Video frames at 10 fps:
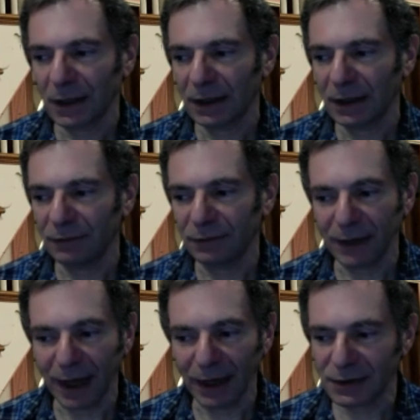in
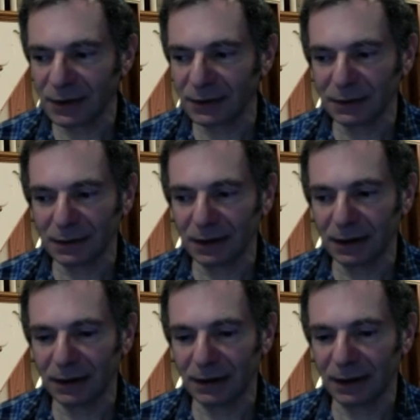fact,
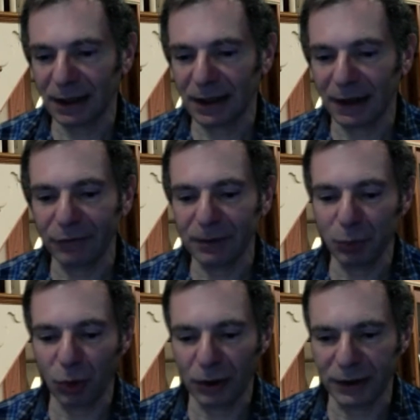at every
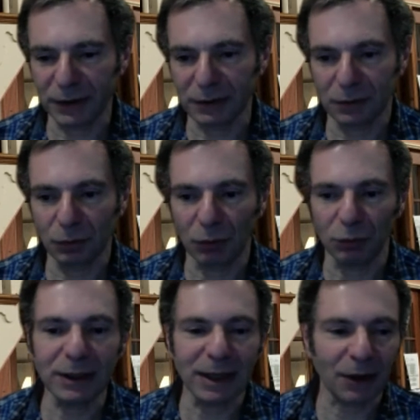point, what
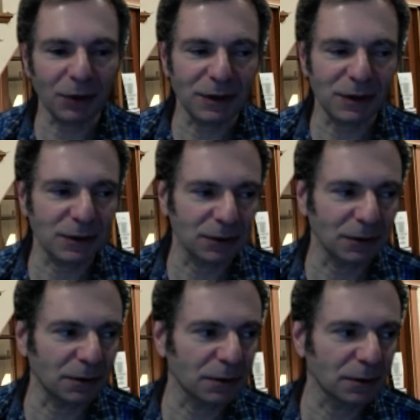we now
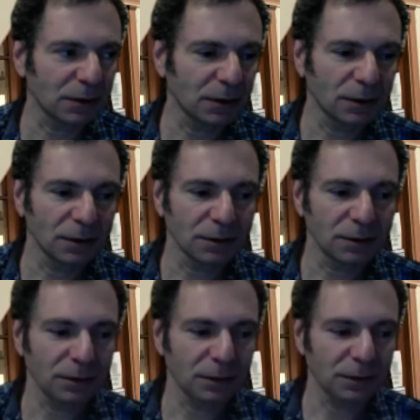consider
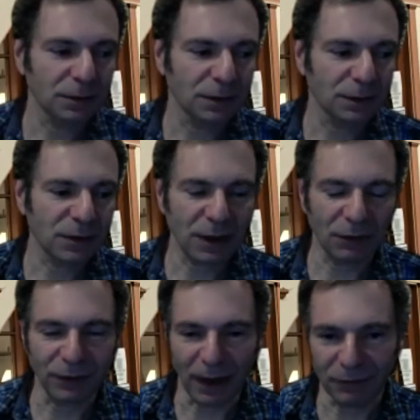
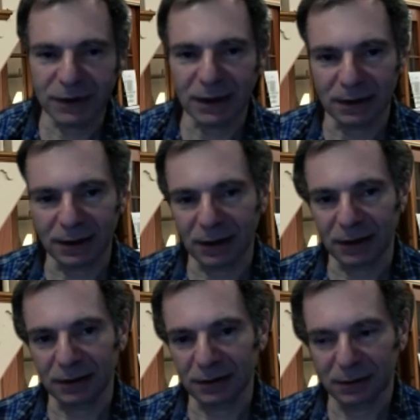self-evidently